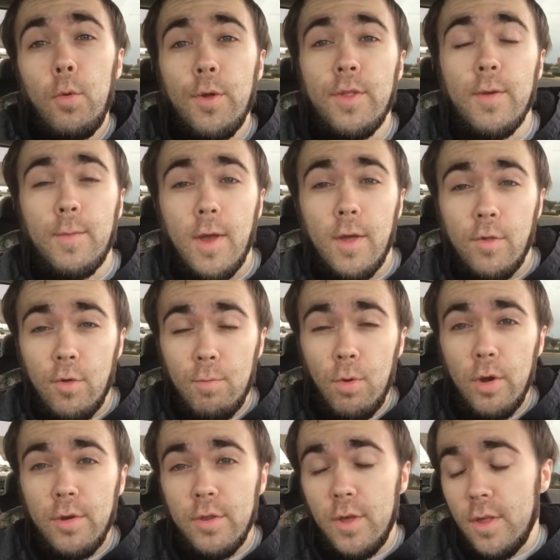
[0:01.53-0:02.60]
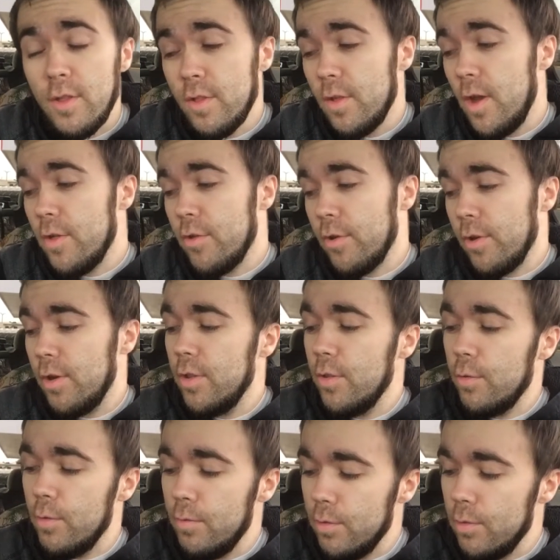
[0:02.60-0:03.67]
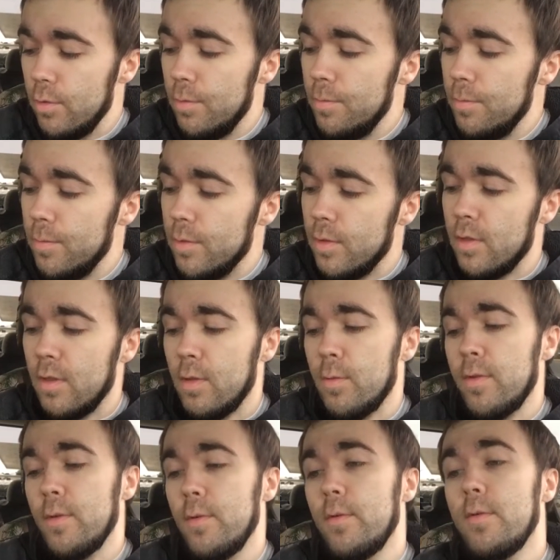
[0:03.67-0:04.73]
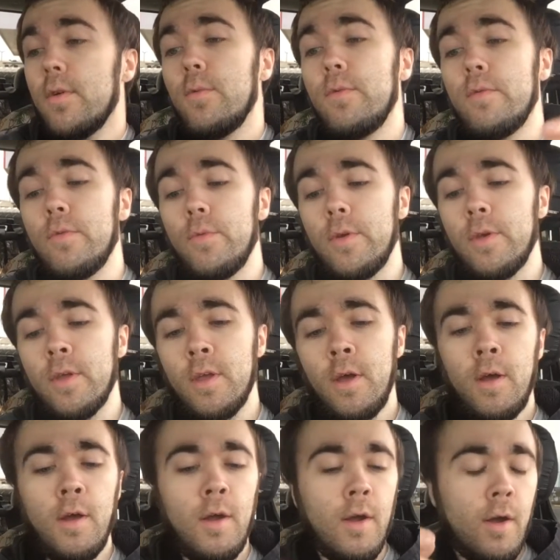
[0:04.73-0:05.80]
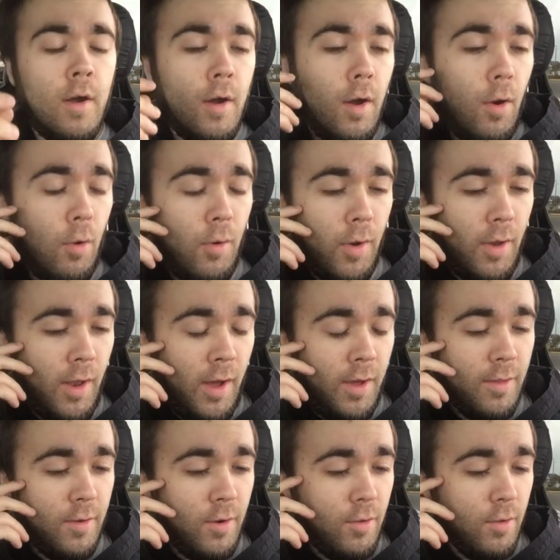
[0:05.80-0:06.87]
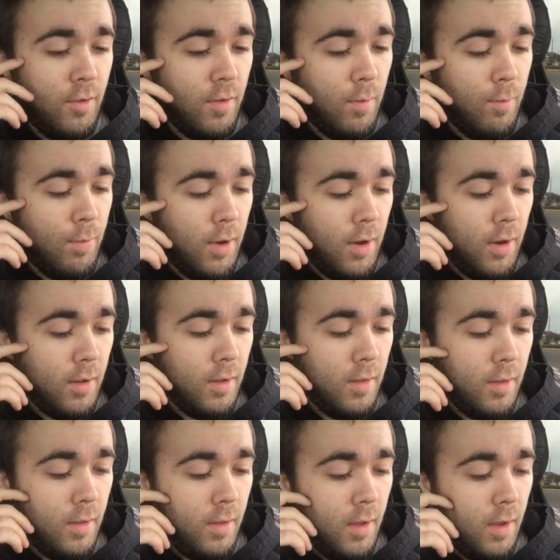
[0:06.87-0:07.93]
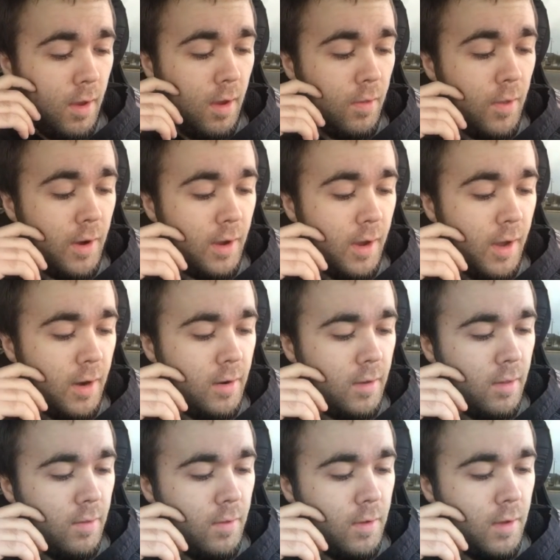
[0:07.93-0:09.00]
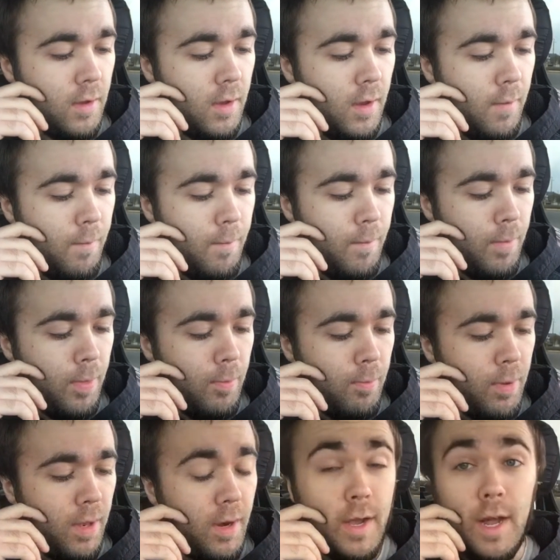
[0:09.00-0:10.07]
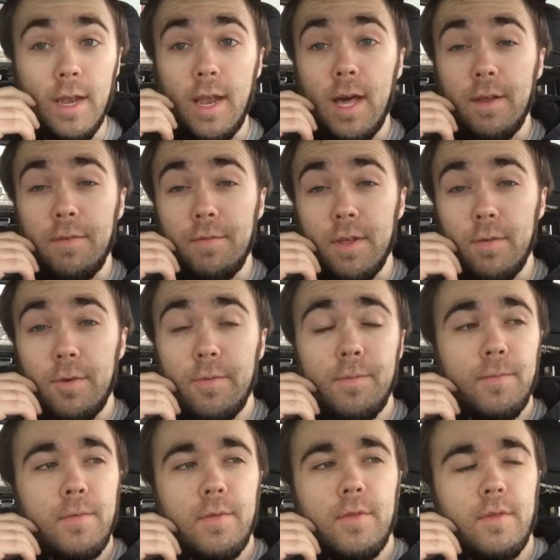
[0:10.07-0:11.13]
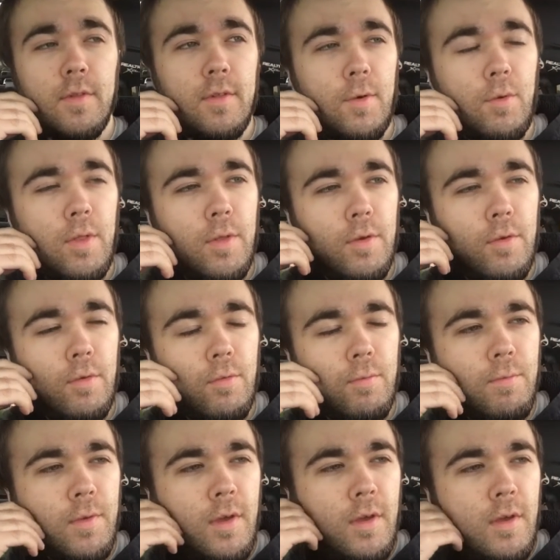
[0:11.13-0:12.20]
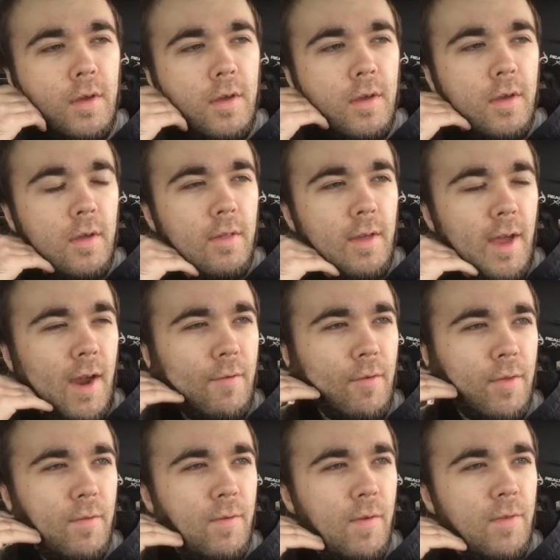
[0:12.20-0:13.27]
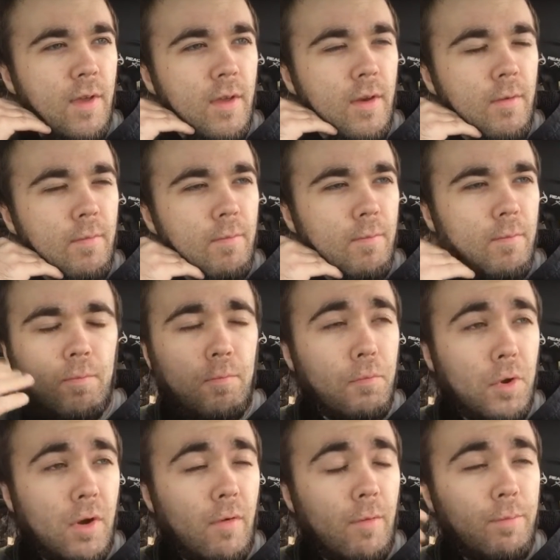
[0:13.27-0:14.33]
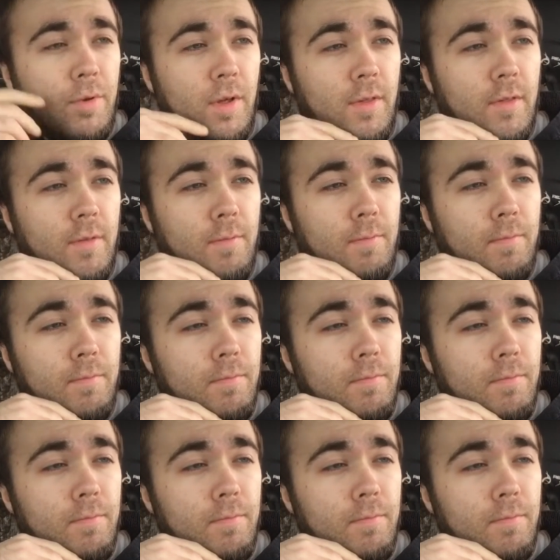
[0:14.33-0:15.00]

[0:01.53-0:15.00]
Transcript: What's up, guys? It's your boy DJ Stash. Here's another review. In today's episode, we're reviewing one of the last editions of the Bang that I got. It's the Pina Colada flavor. It's like one of the new, it's like after the 15 whatever plus